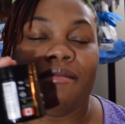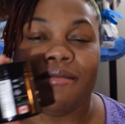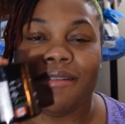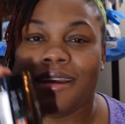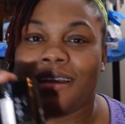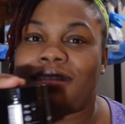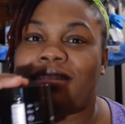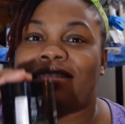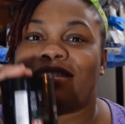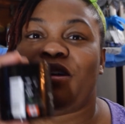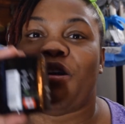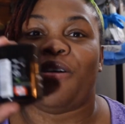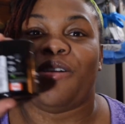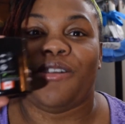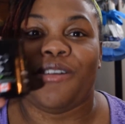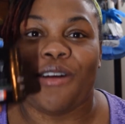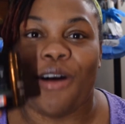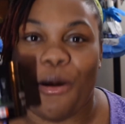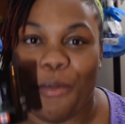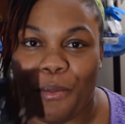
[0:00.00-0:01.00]
it
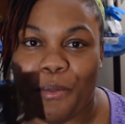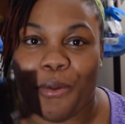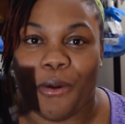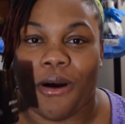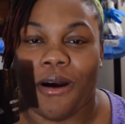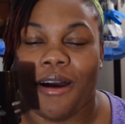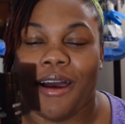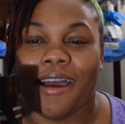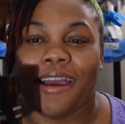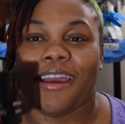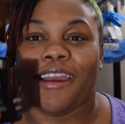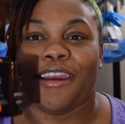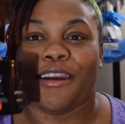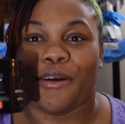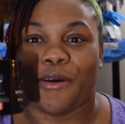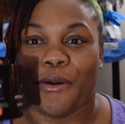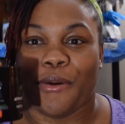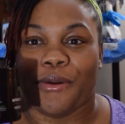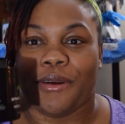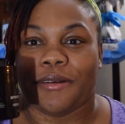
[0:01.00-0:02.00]
turn up it
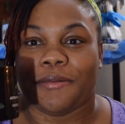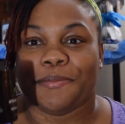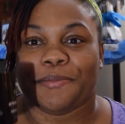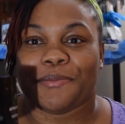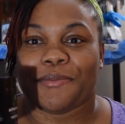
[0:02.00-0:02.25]
good.